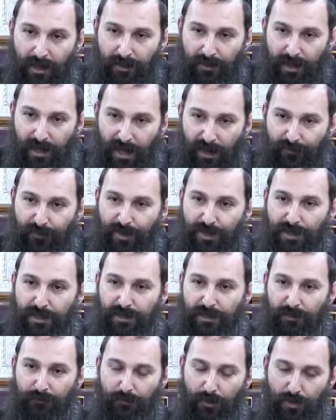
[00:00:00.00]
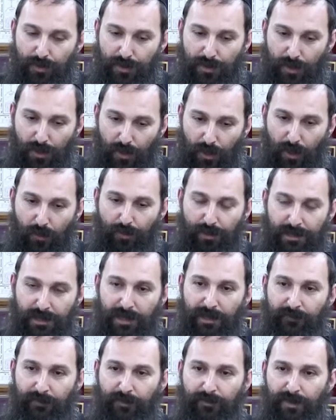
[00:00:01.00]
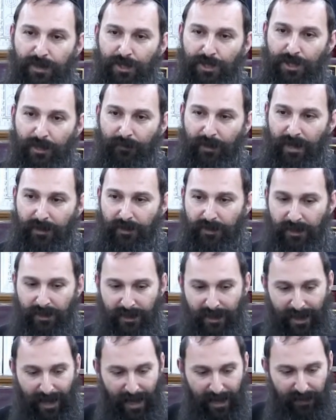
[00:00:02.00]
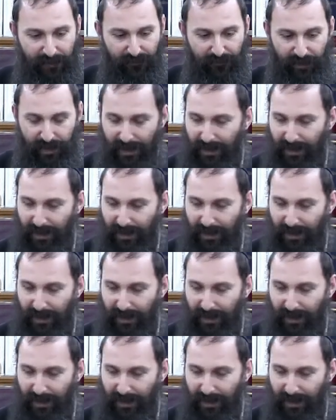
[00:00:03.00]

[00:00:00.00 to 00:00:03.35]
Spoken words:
The nefesh is the most lowest level of the neshama that it kind of can